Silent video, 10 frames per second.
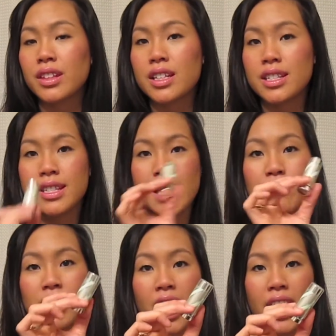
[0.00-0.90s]

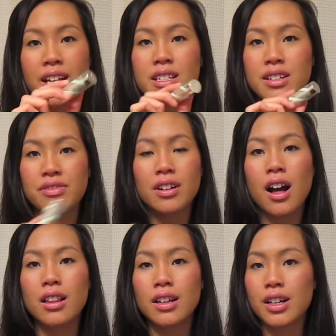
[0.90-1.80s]
Same line, different
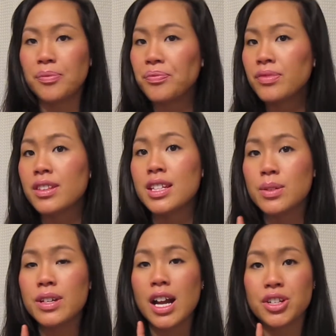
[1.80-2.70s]
color. This
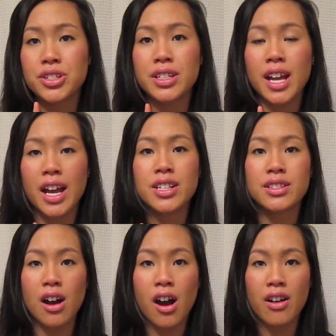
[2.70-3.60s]
one actually I
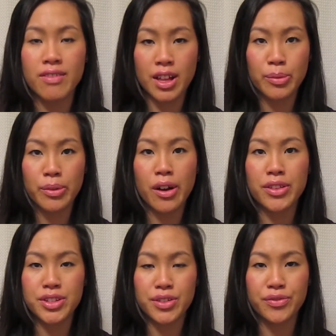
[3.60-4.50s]
saw available on
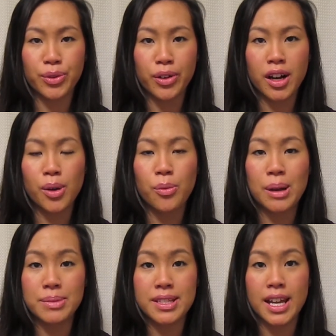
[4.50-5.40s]
the Sephora
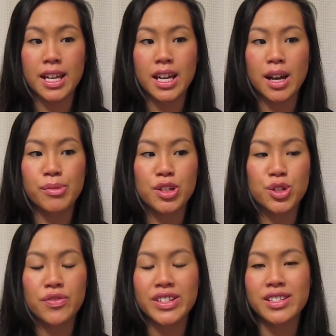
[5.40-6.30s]
website. I'm not
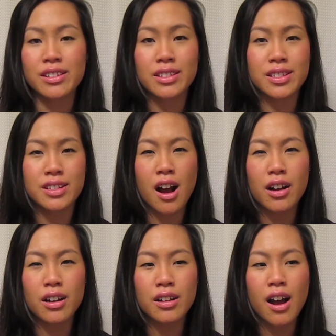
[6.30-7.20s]
sure if it's still in
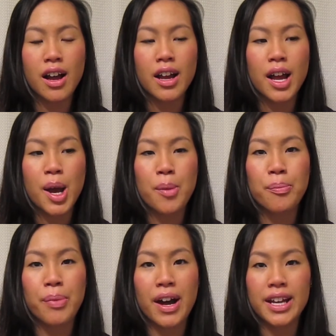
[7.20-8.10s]
stock or not,
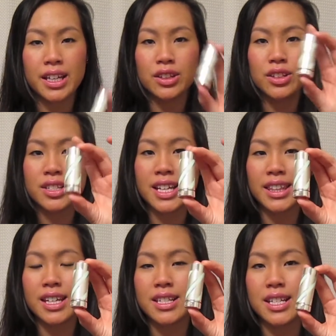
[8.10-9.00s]
but it looks
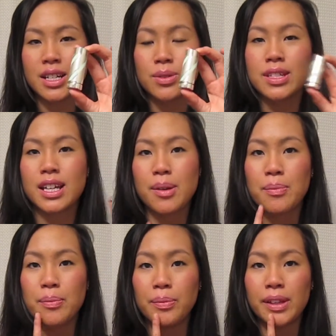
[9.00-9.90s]
like this, and it was like a
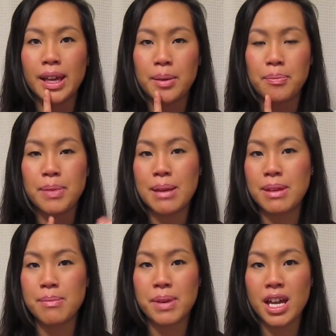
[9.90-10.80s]
light
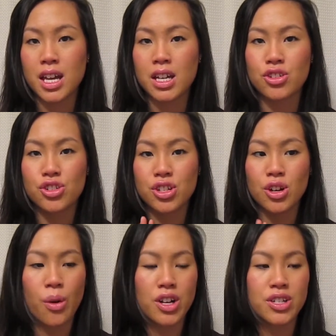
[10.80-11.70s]
baby pink
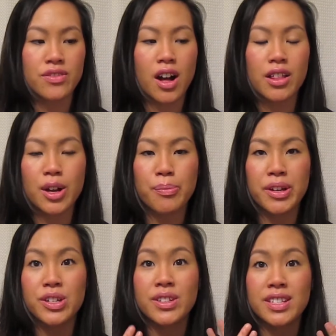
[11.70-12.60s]
sheer wash of color,
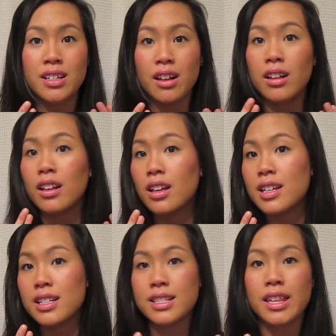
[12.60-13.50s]
but you can still
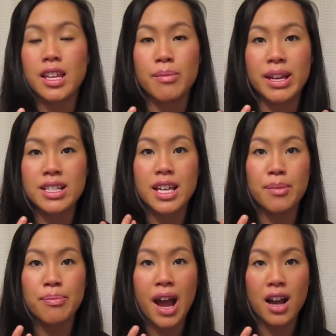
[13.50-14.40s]
see that it makes an
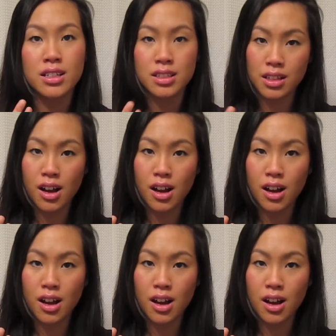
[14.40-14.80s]
impact